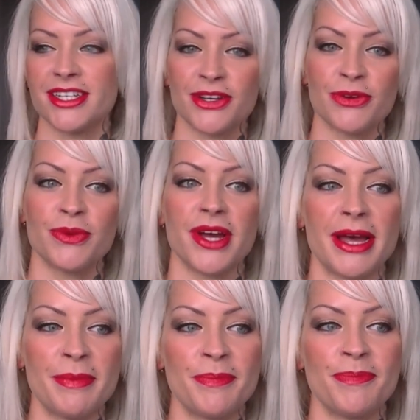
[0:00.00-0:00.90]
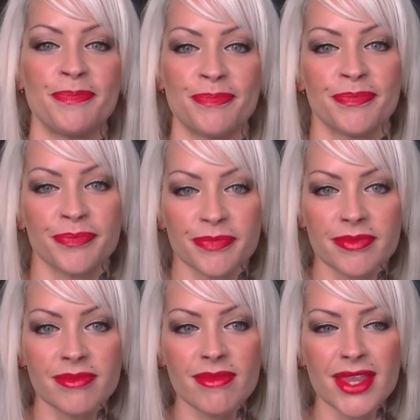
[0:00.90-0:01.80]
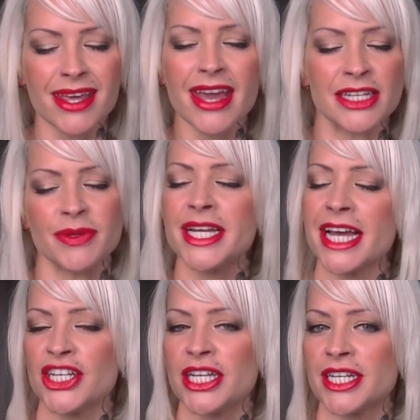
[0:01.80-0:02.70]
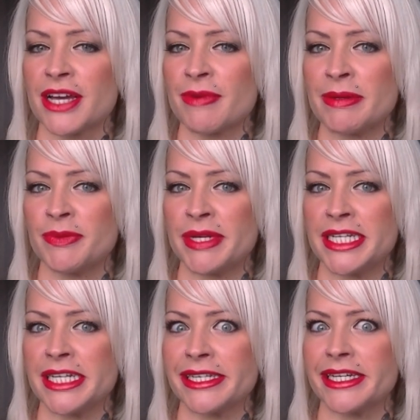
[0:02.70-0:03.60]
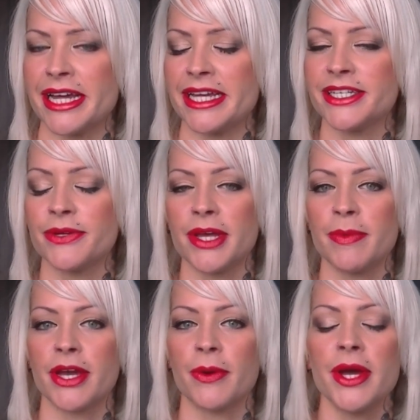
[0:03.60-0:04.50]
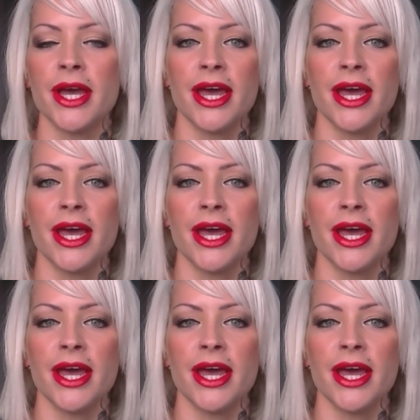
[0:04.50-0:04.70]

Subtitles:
So yeah, so we didn't get a chance to get around to it until today. So here we go.